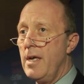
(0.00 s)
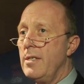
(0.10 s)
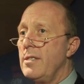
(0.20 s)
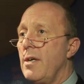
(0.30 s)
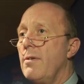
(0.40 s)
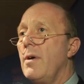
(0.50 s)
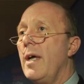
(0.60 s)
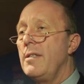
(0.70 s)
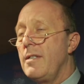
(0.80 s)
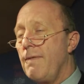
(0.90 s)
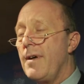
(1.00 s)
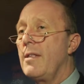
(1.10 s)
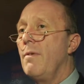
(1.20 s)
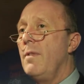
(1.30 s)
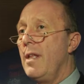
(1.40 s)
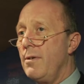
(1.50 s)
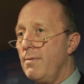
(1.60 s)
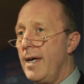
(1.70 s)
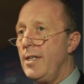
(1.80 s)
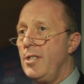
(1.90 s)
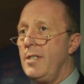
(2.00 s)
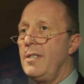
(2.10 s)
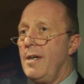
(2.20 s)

So it's the fact that low wages